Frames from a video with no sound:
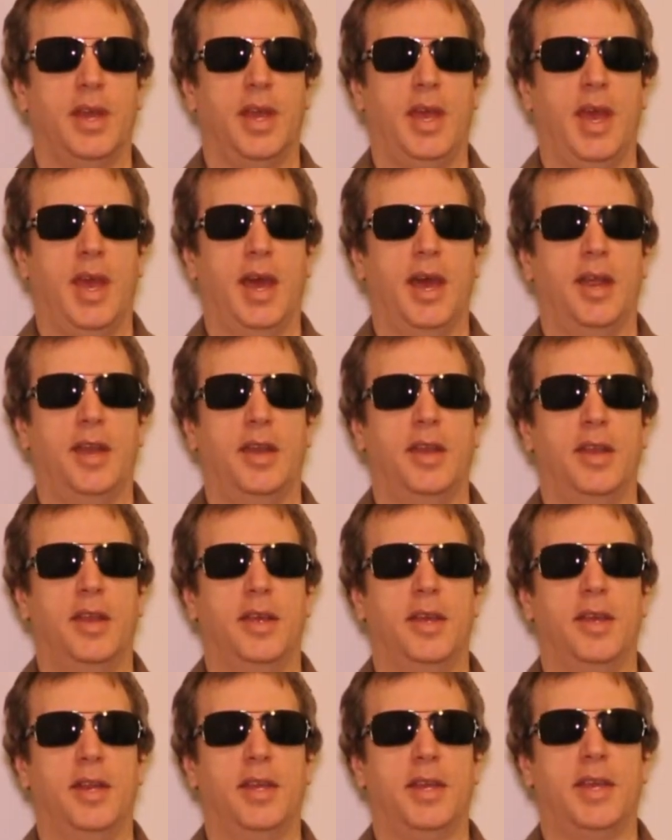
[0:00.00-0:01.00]
and
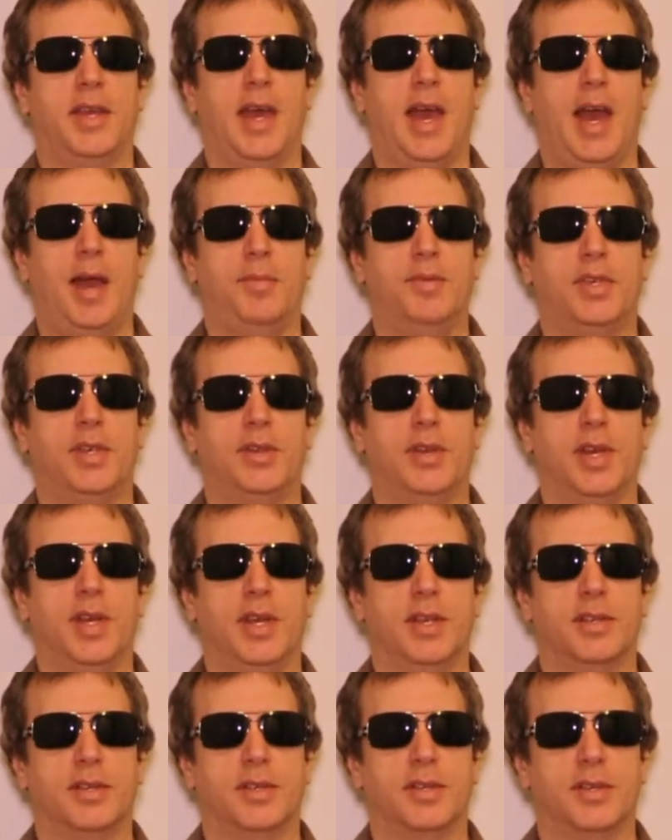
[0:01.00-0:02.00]
it
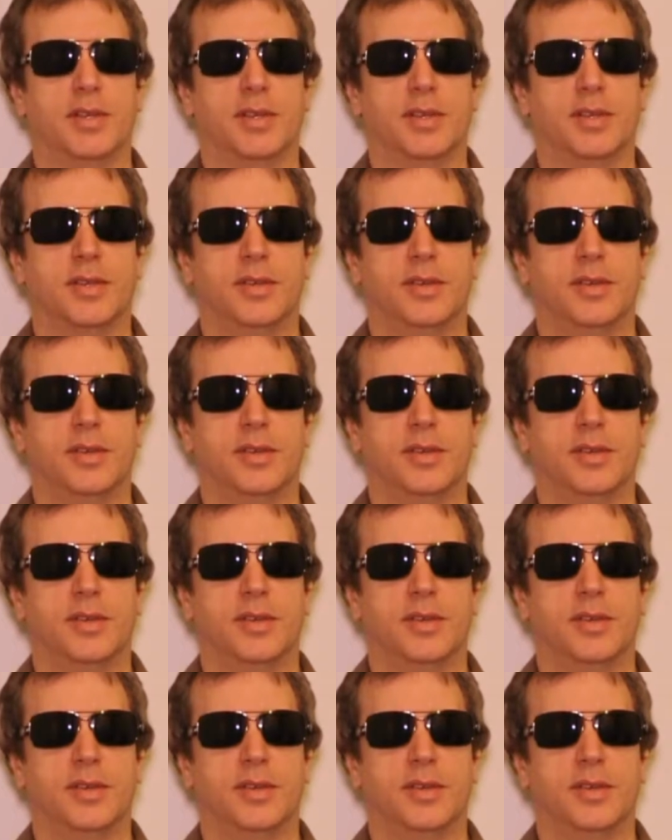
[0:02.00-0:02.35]
encapsulates